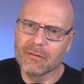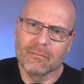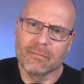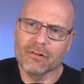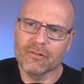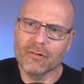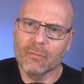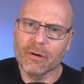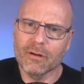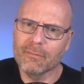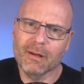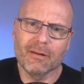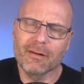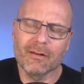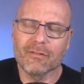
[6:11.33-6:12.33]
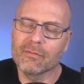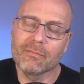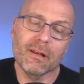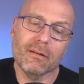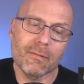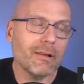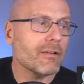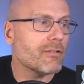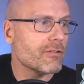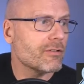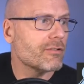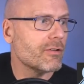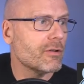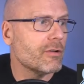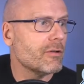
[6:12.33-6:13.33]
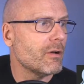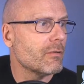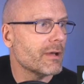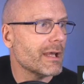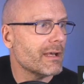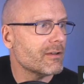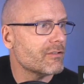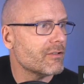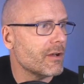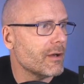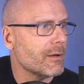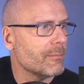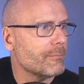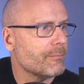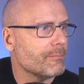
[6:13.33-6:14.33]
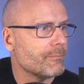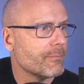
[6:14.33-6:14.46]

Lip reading: But so, I mean, that's just so you don't get was